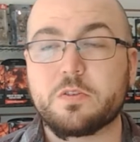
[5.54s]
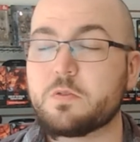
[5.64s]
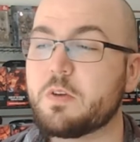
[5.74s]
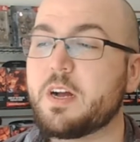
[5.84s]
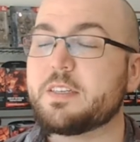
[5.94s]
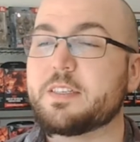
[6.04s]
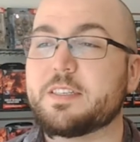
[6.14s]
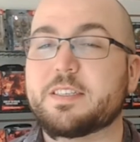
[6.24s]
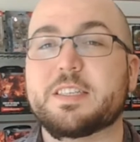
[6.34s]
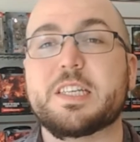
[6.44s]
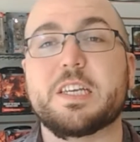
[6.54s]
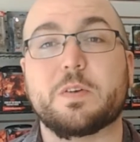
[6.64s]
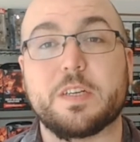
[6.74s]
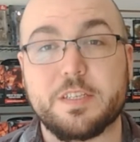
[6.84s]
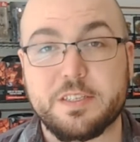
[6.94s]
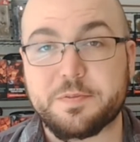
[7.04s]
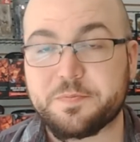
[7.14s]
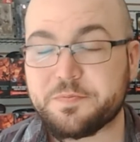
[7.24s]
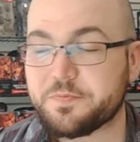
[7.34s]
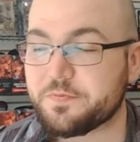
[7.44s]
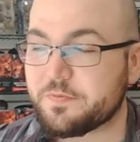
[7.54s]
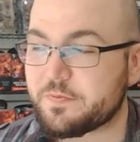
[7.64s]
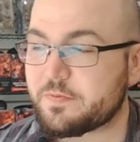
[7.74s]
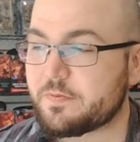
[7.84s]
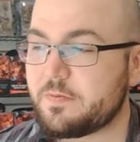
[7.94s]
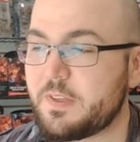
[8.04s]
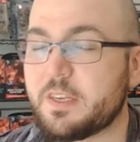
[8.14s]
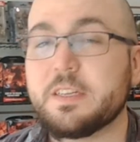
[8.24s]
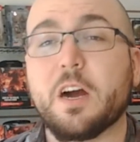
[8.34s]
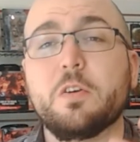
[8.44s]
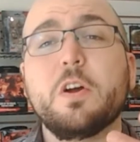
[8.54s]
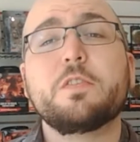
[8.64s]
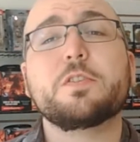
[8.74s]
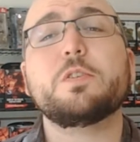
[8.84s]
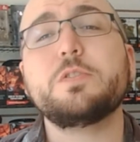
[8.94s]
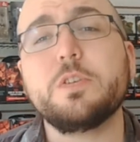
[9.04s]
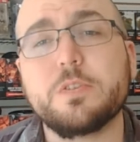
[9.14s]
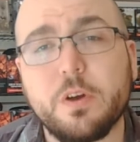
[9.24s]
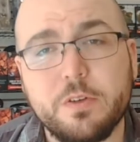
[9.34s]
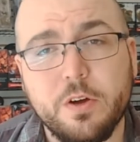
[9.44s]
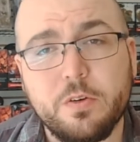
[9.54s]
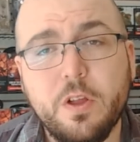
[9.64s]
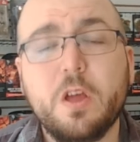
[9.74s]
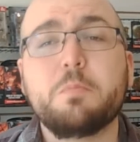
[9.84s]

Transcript: Horizons theories. Now, for those of you who don't know,